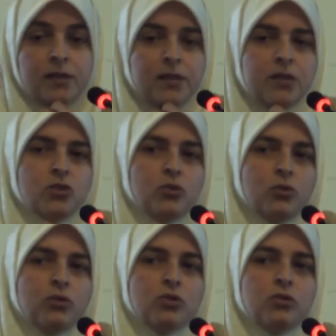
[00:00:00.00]
There is
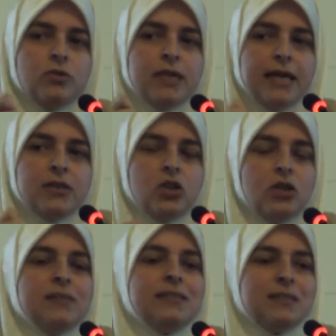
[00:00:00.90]
also that
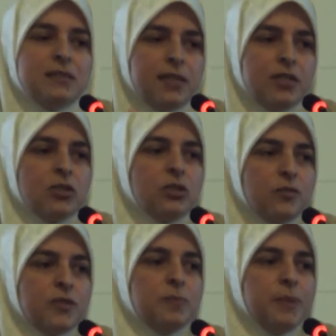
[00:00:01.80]
contestation
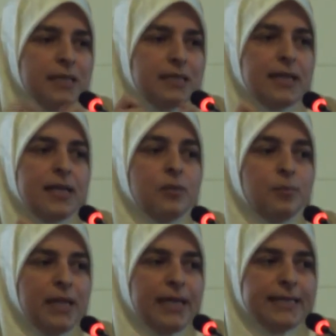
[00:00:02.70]
of space and
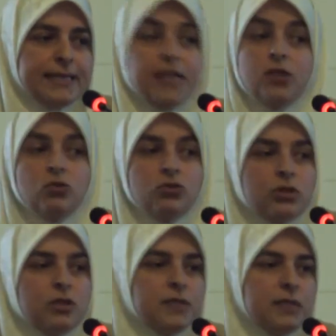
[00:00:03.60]
place and
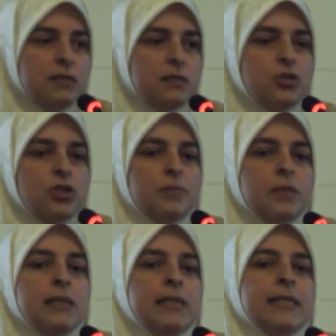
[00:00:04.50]
notion of citizenship
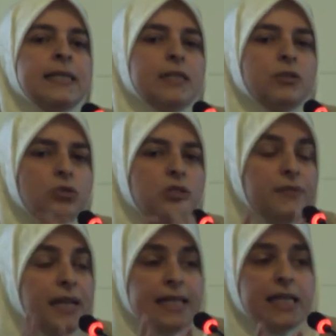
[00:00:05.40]
that was
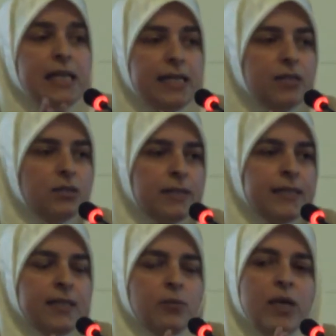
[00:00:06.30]
very clear
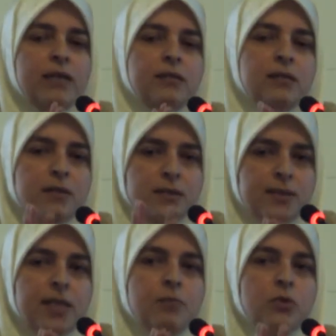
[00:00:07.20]
when the
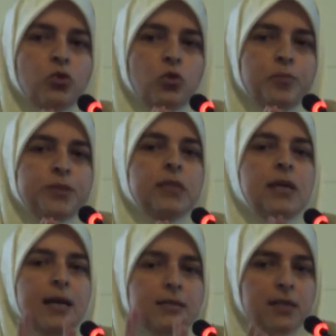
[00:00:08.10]
same groups
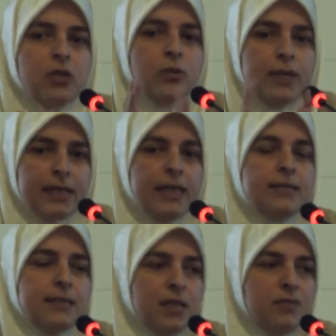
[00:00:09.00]
as Ikhwan and
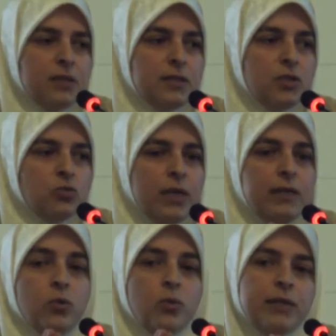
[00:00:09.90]
Salafis as
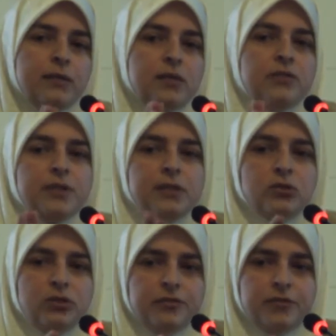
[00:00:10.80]
well went in
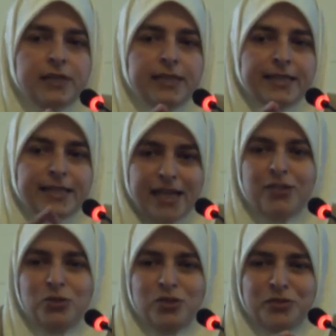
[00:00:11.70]
front of
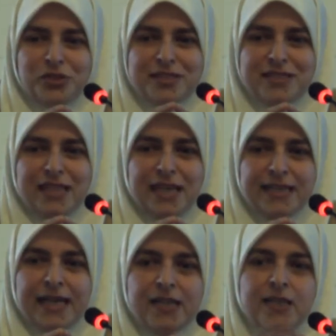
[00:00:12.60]
Cairo University
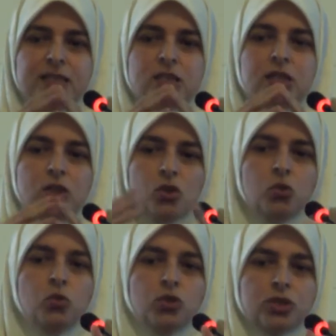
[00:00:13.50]
and had this
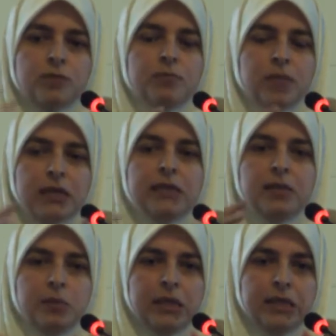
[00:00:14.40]
huge
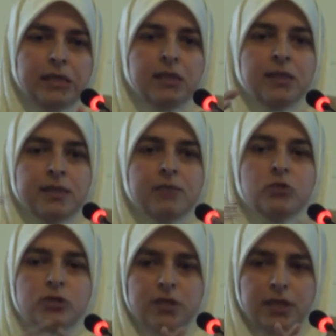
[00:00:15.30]
multi-million
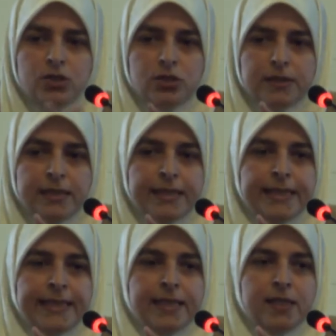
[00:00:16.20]
demonstration.
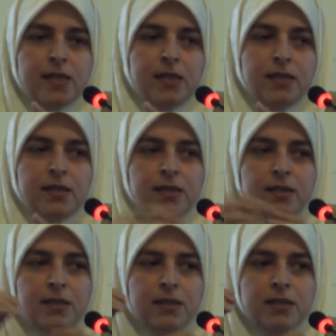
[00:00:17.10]

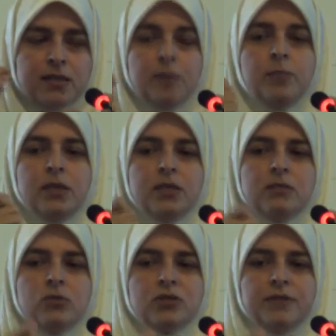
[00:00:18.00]
The
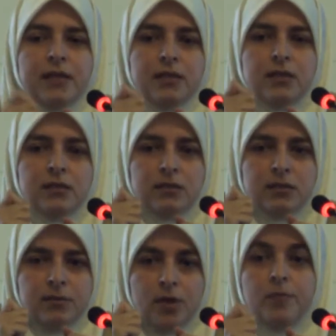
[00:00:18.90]
symbolism was very
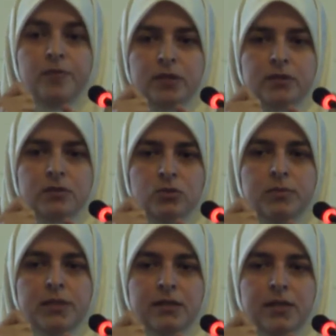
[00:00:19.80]
obvious to
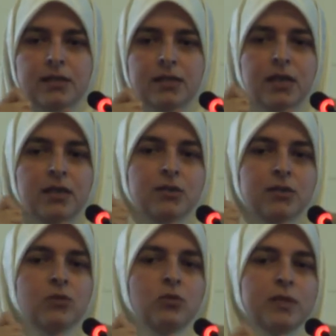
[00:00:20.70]
me. And I
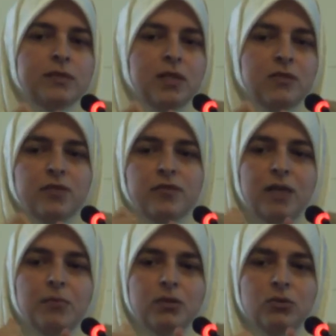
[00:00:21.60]
said to myself, if
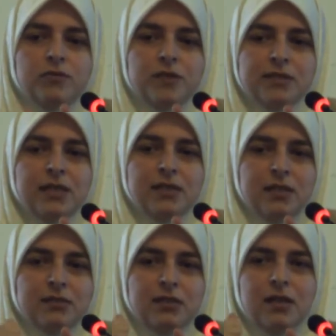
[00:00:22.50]
Ahmed Lutfi Said
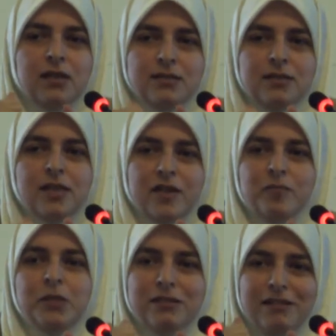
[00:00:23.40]
and Taha Hussein
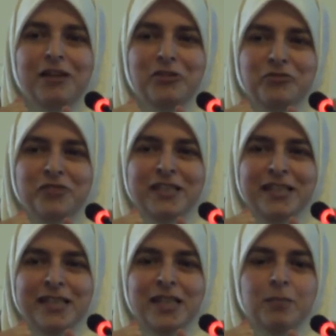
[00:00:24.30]
have been alive,
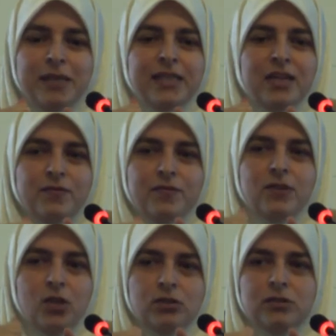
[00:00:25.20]
they might
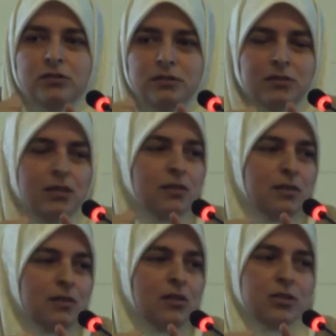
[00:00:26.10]
have gotten
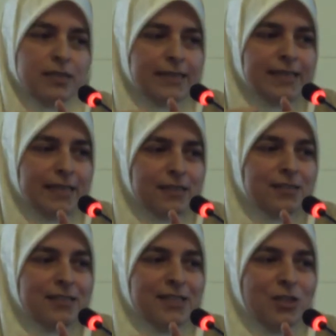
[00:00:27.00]
a heart attack.
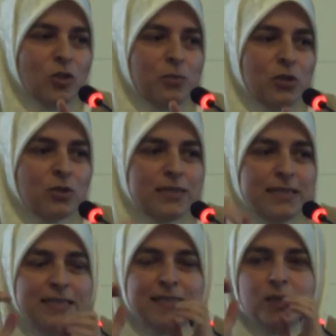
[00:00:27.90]
You know, because
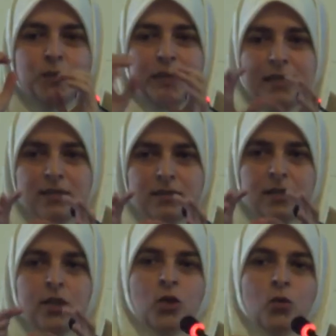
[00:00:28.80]
this is the space
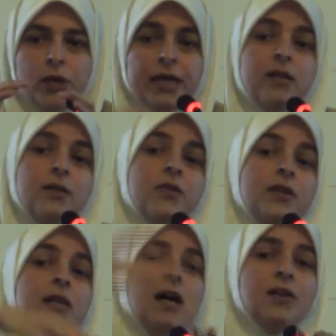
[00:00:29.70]
where
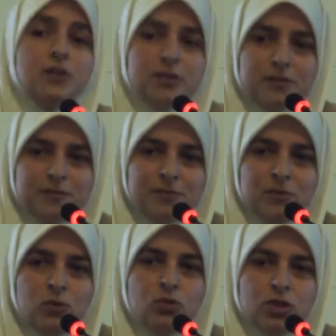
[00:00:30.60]
the other
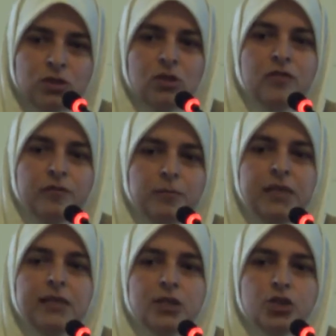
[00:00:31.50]
notion of
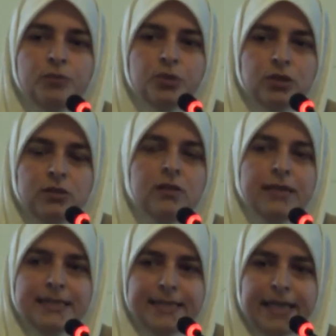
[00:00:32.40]
being Egyptian,
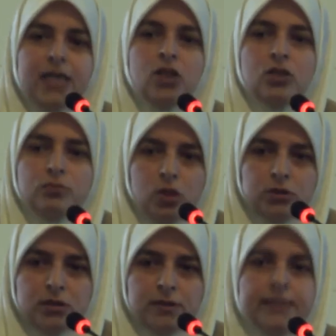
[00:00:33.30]
secular,
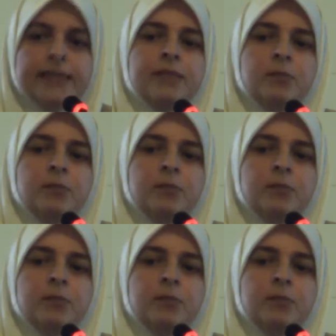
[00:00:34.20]
modern